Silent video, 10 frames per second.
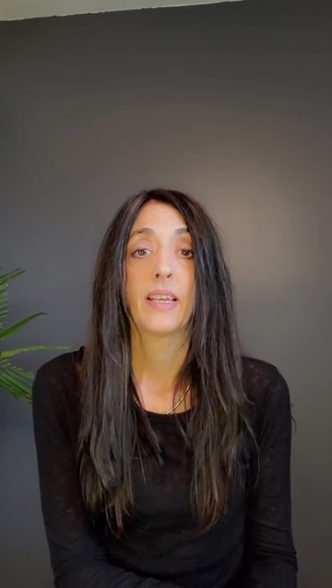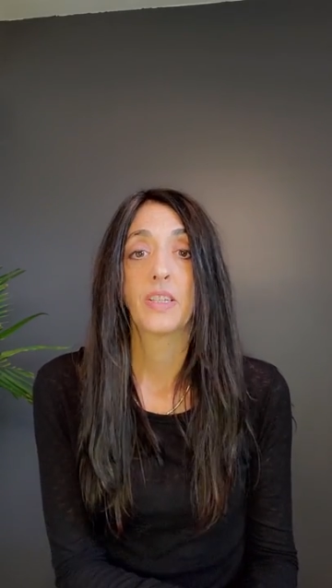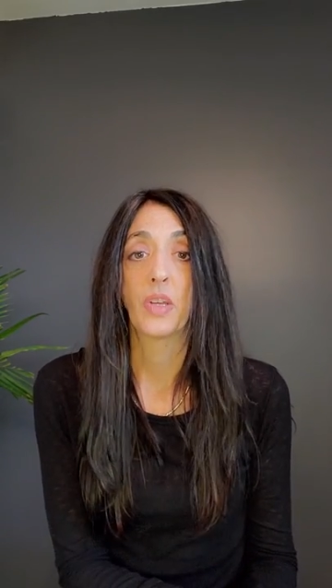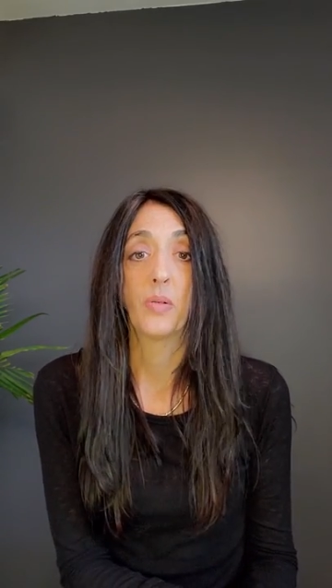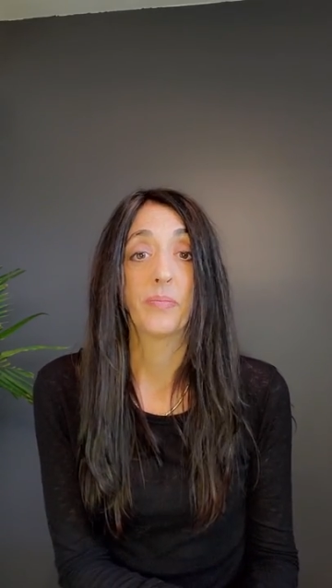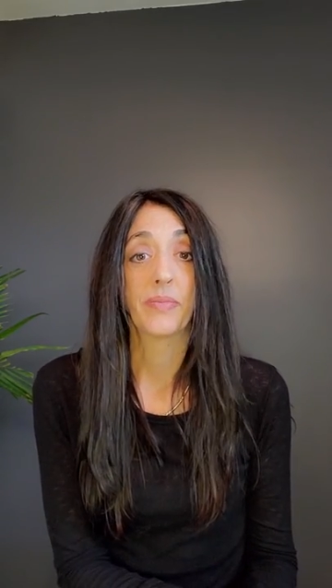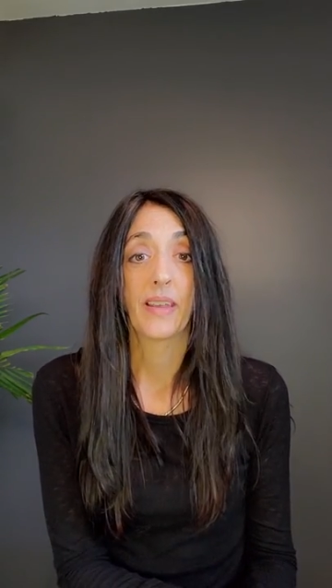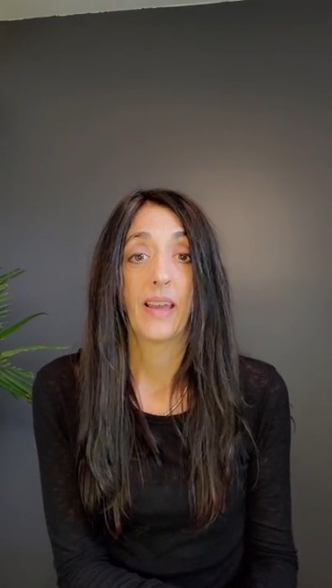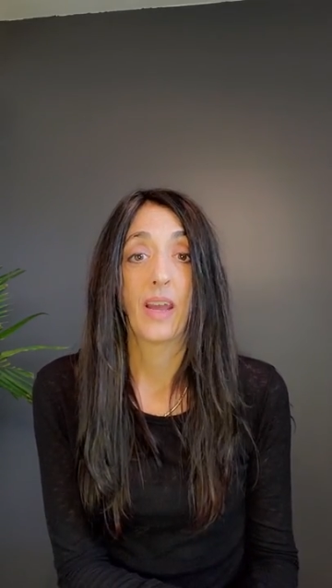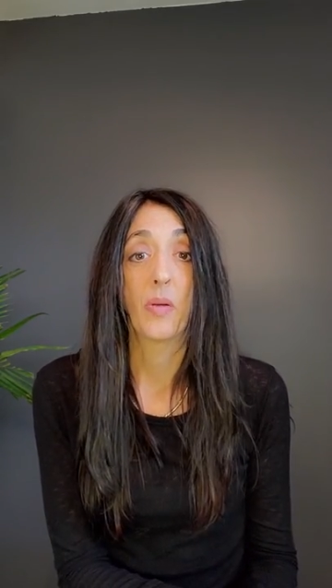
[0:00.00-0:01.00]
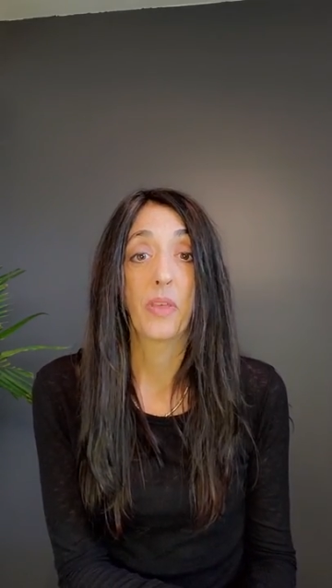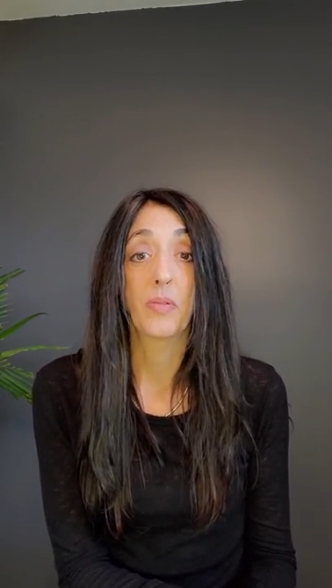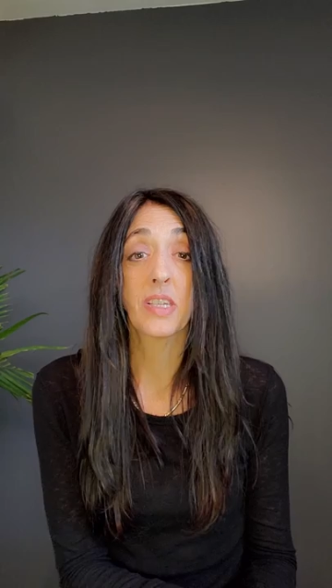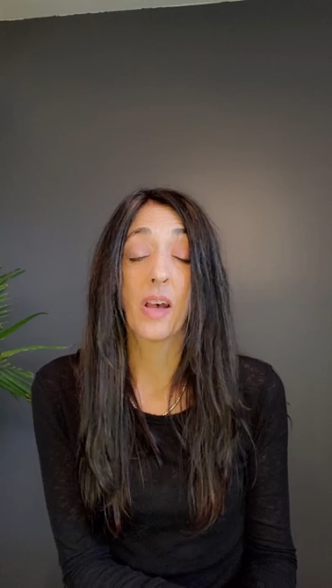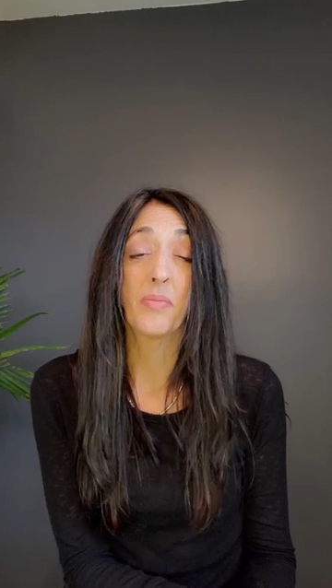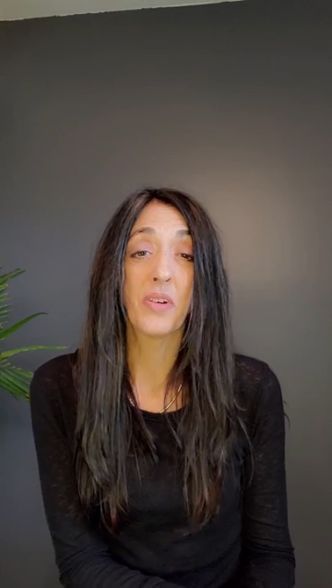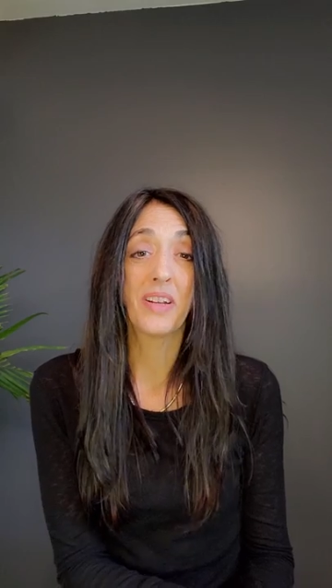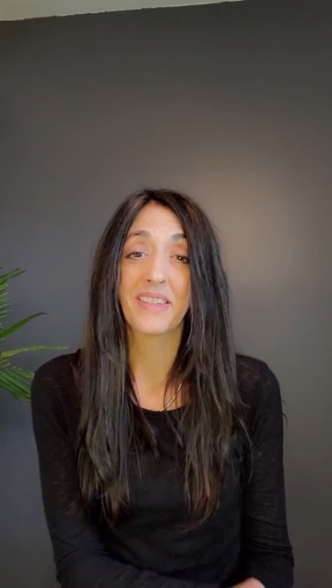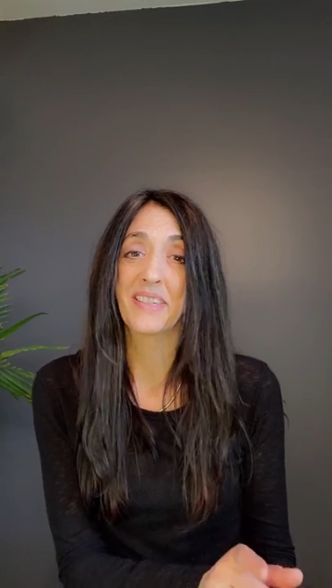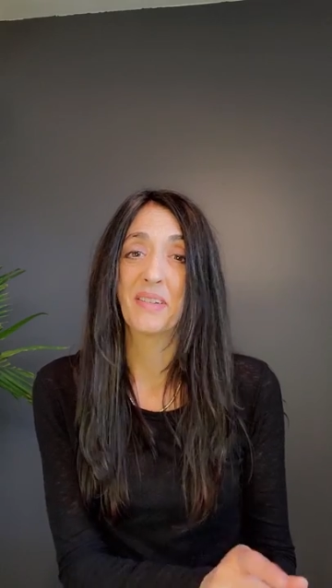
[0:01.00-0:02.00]
So I hope that was helpful and
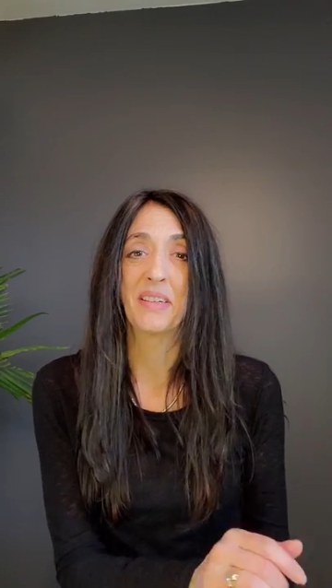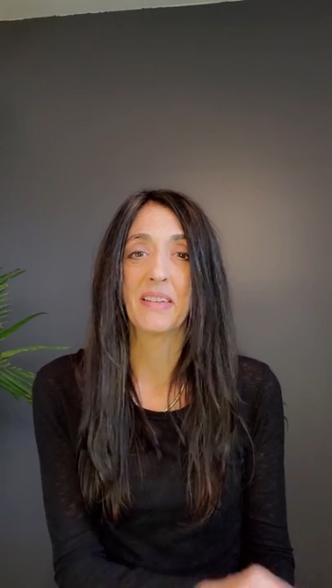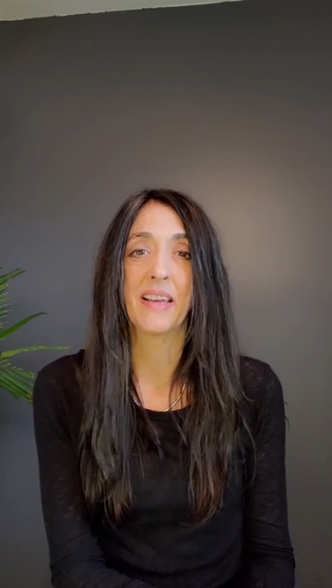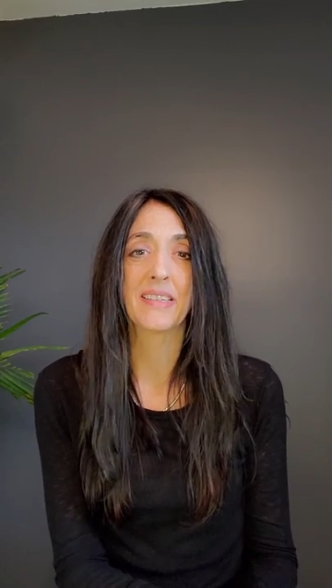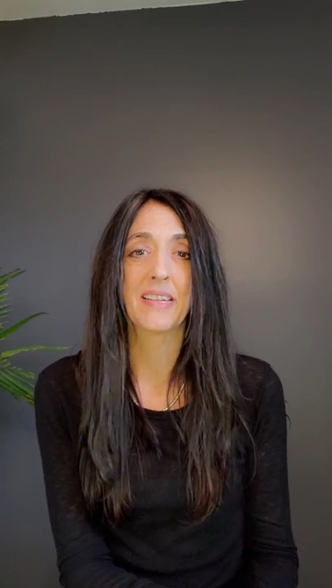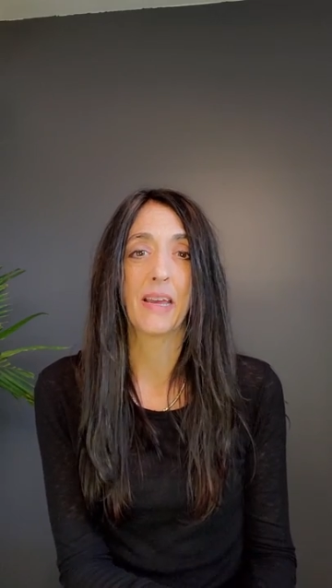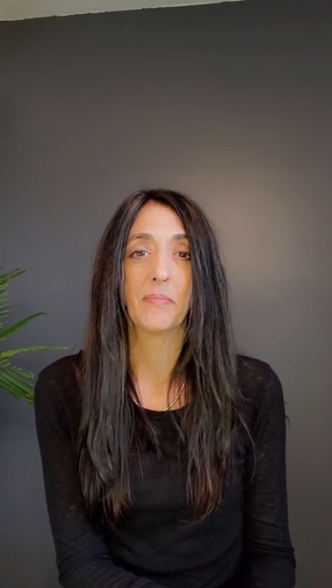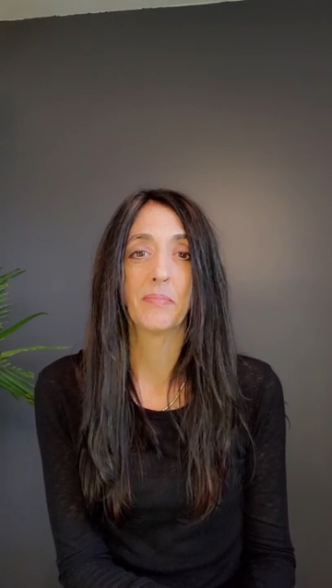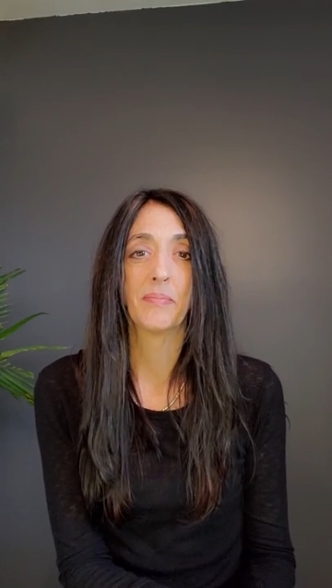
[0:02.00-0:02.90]
I'll see you again next time.